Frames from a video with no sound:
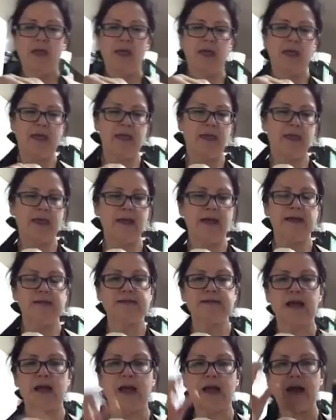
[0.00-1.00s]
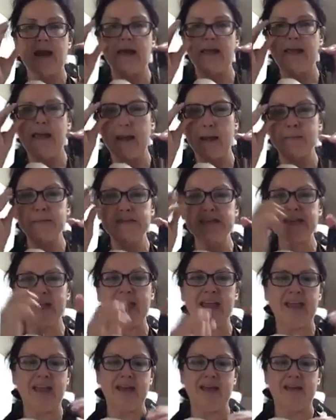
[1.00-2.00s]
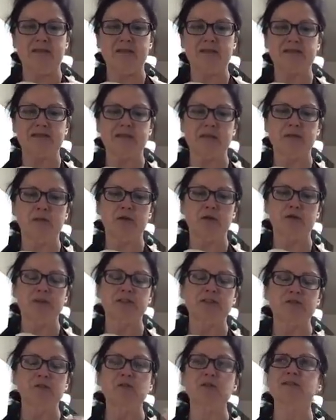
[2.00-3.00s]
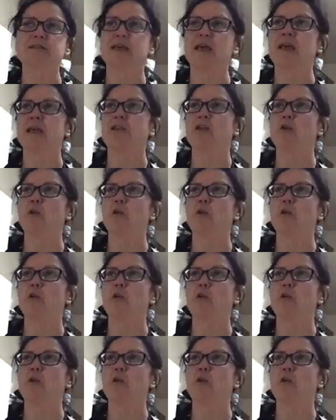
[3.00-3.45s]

And I happen to have this was an